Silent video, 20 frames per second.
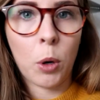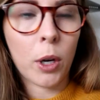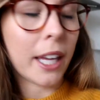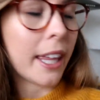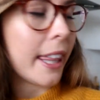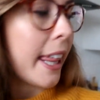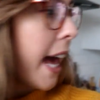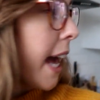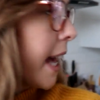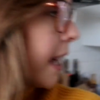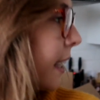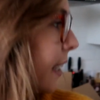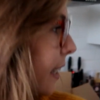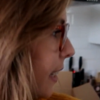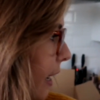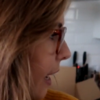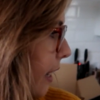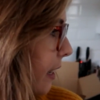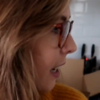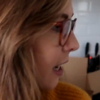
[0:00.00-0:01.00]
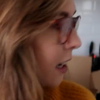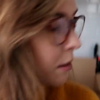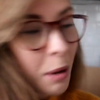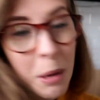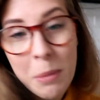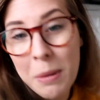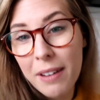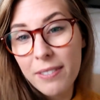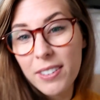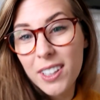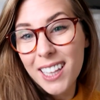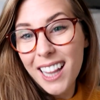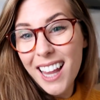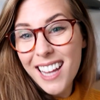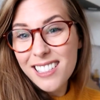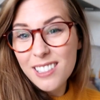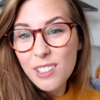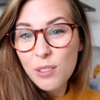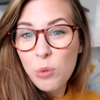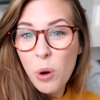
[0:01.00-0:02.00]
wonky there. And maybe have a
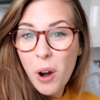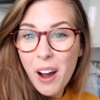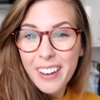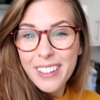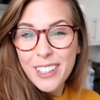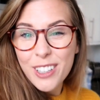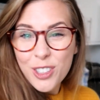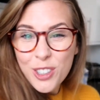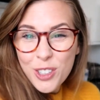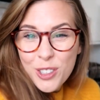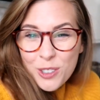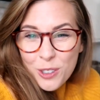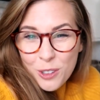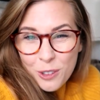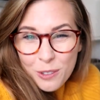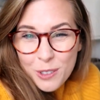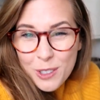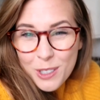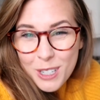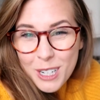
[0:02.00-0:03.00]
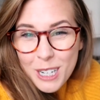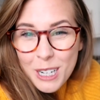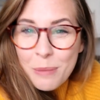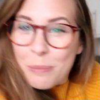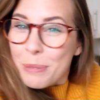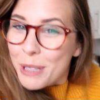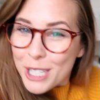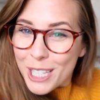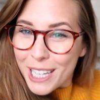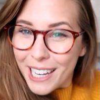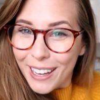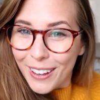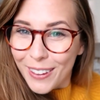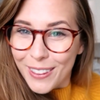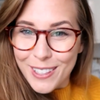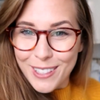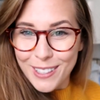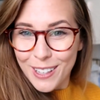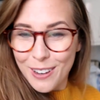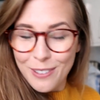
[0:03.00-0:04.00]
glass of wine and just sort of snuggle up and chill
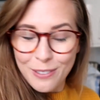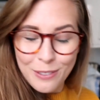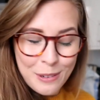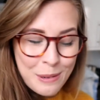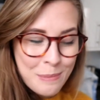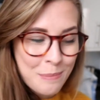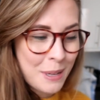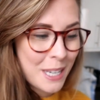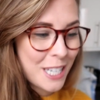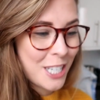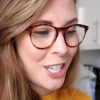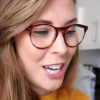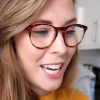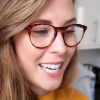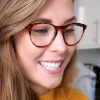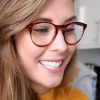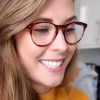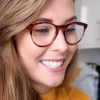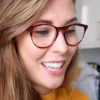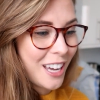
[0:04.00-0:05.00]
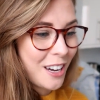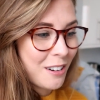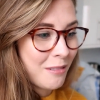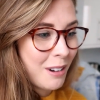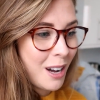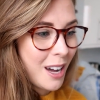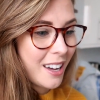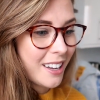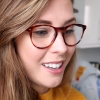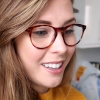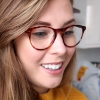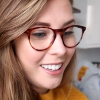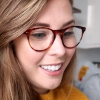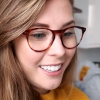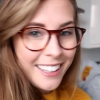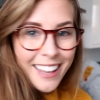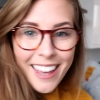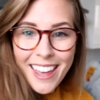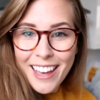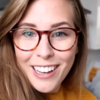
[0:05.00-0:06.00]
on the sofa in PJs. So
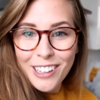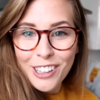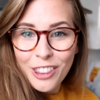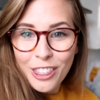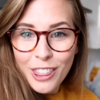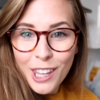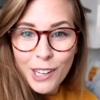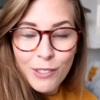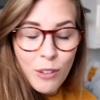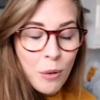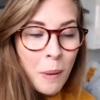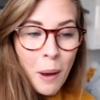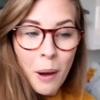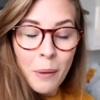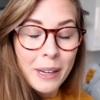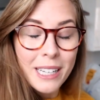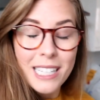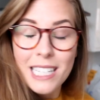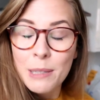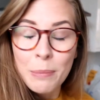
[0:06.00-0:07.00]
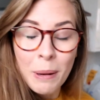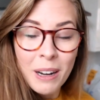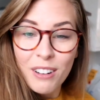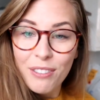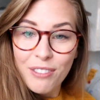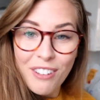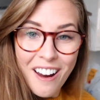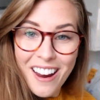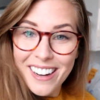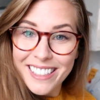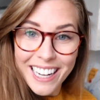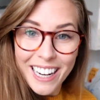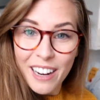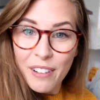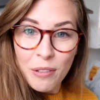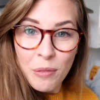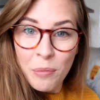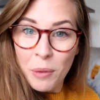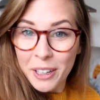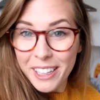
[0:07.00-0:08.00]
yeah, couldn't think of a better way to spend a Friday,
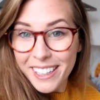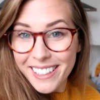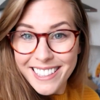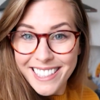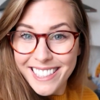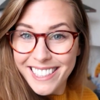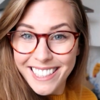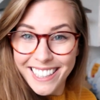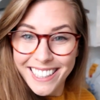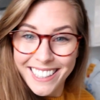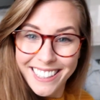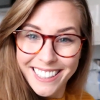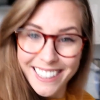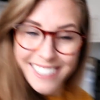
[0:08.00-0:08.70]
if I'm honest.